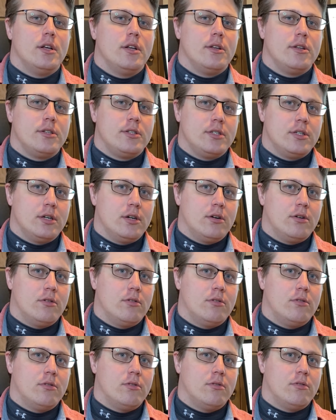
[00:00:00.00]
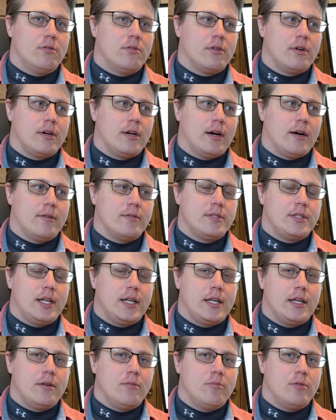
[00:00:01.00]
So I was
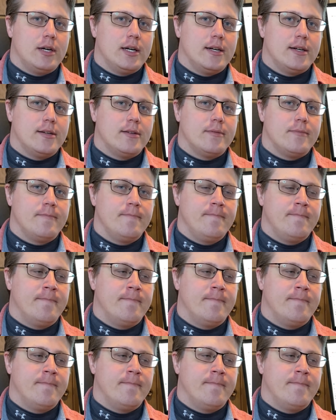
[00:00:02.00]
thinking, well,